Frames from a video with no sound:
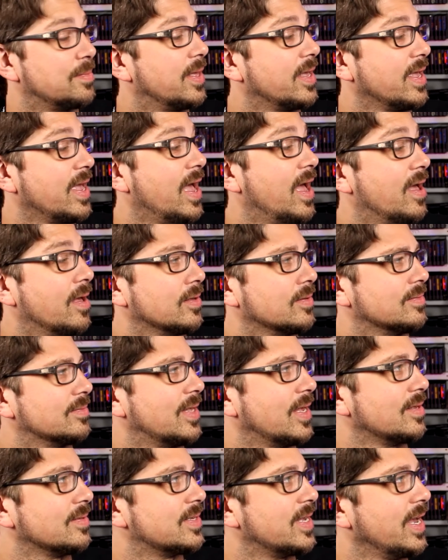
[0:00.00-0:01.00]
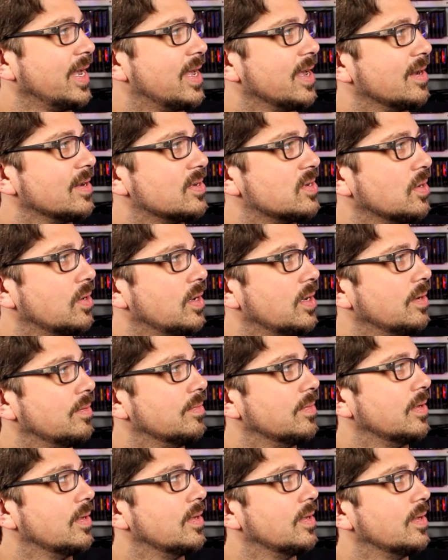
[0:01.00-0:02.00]
I'm like, yeah, I'll take it. So he
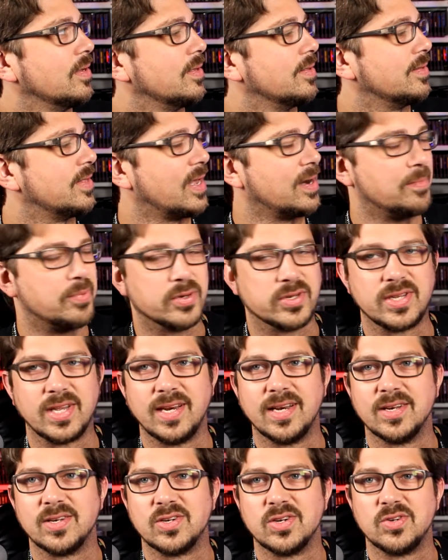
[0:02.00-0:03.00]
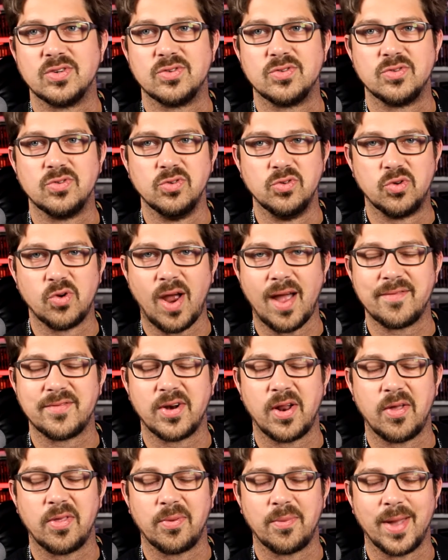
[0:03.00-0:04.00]
then proceeded to drive
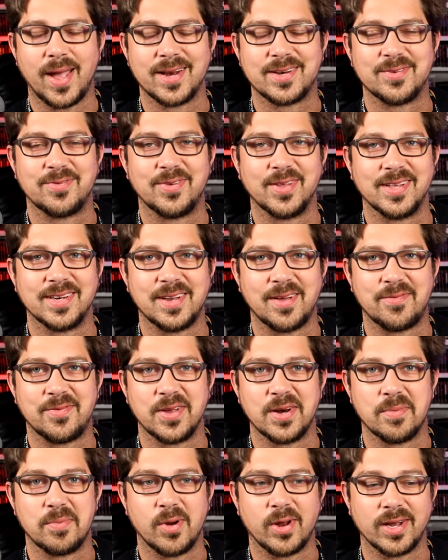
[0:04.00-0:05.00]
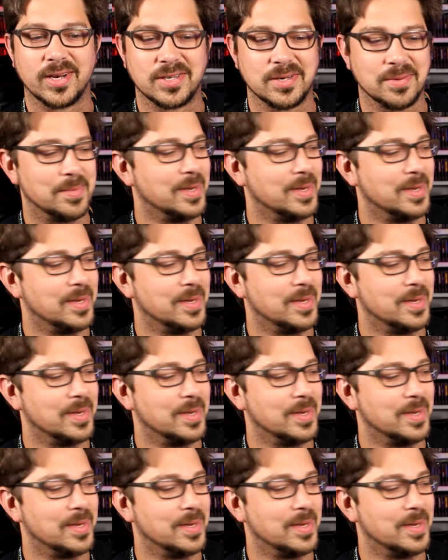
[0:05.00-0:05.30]
it all the way out to Philadelphia to bring it to